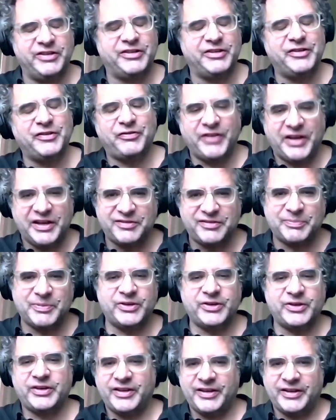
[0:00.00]
you do
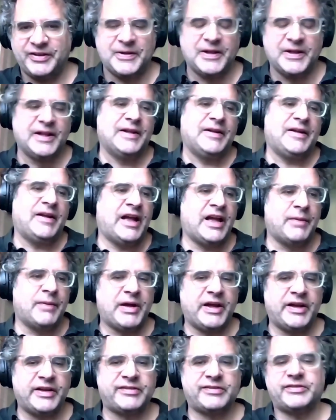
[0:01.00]
Facebook,
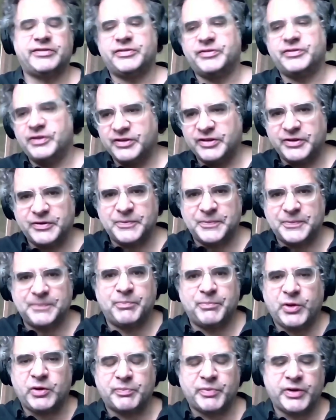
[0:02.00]
AMS, you know,
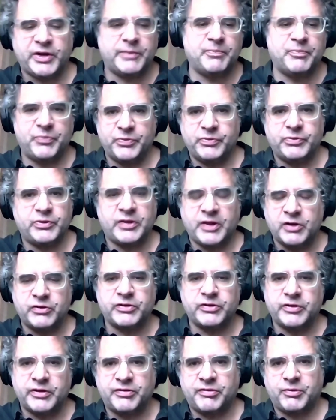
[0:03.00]
book
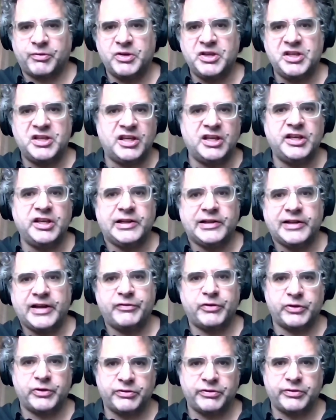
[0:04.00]
those are the three key
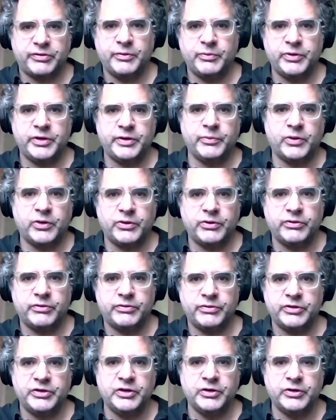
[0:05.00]
levers that we want
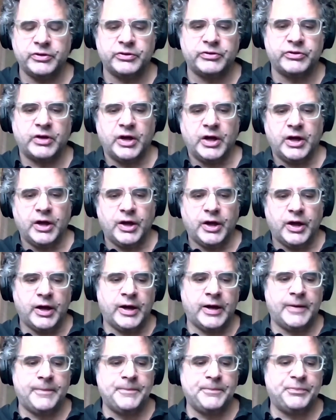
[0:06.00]
to use.
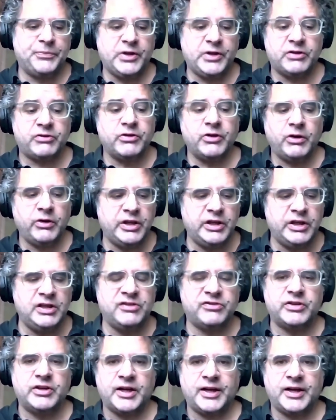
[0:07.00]
Um, it's not
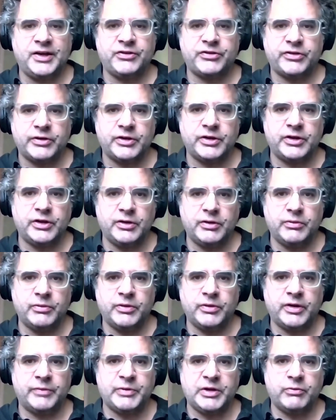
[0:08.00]
easy, actually.
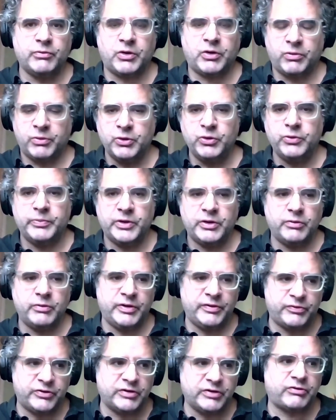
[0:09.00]
I mean, recruitment,
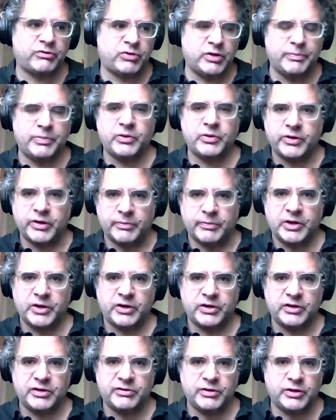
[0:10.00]
we've just tripled our
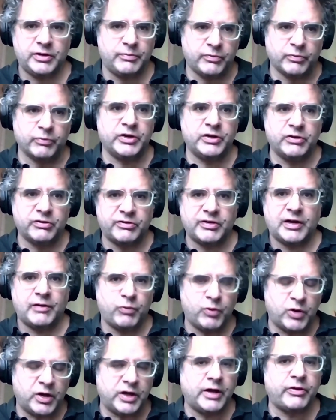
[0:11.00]
marketing team. We used to
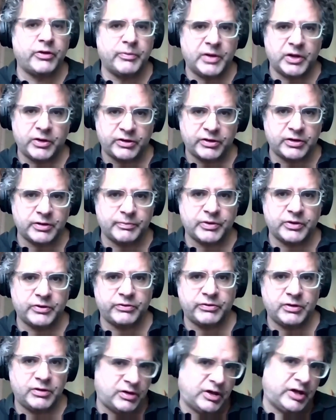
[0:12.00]
have one other marketing
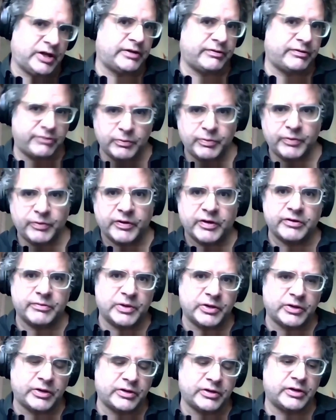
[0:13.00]
person and I supervise
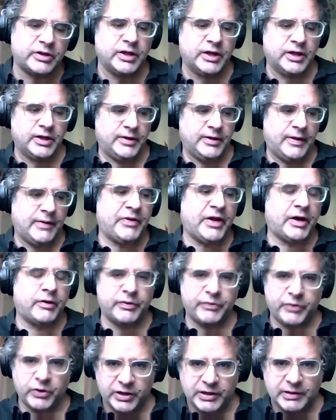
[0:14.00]
marketing. And now
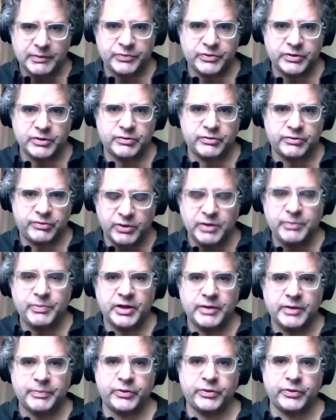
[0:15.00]
we've gone up to three
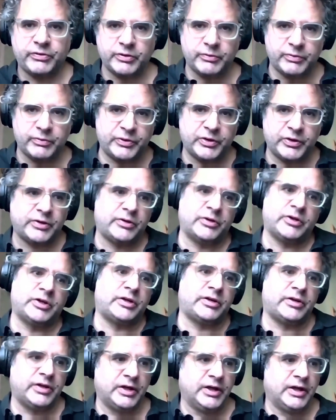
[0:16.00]
people. So we've got
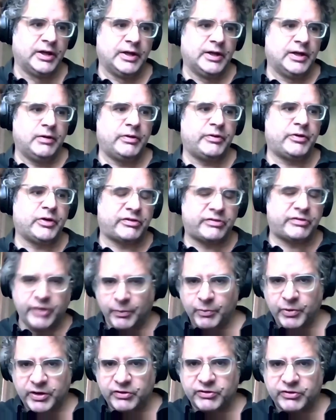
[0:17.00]
like, we've got
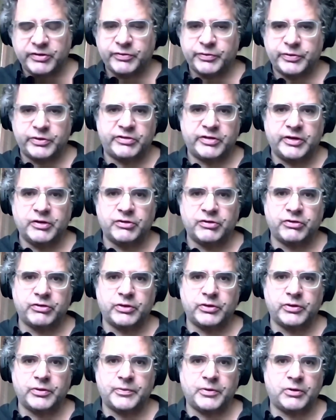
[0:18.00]
someone just for
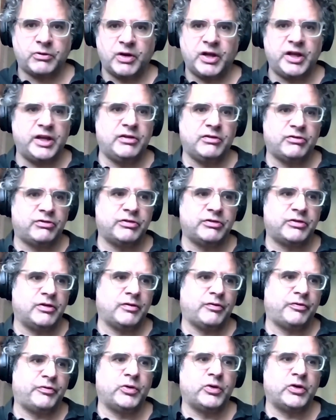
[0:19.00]
social. Great. She's
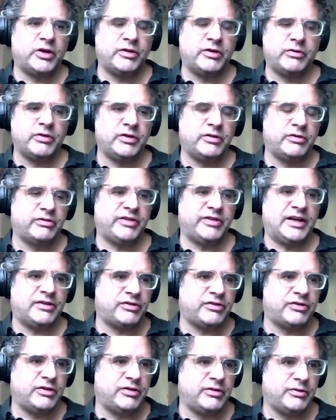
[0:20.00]
got 400
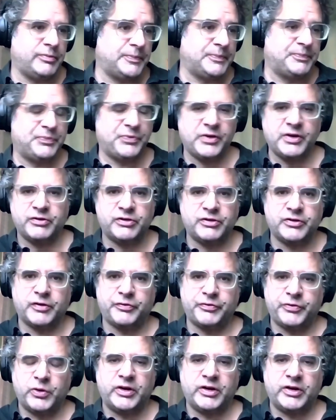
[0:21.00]
Sasha she's got
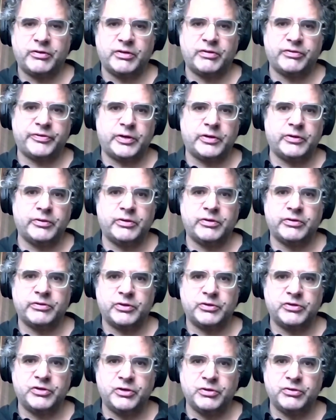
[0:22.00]
400 followers
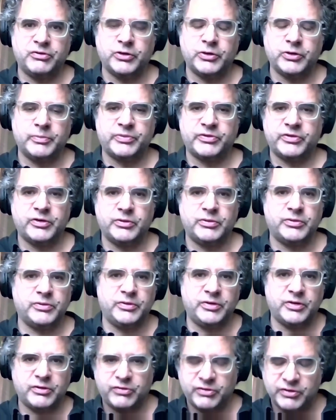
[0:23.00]
on YouTube. So,
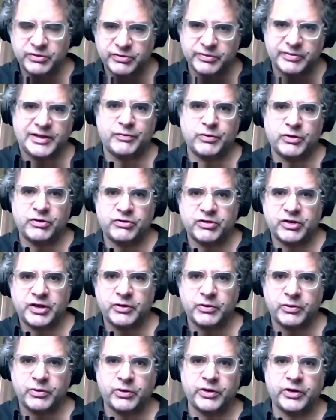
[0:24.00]
you know, she's
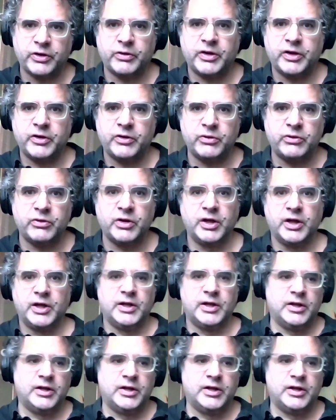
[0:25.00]
leveraging all her own,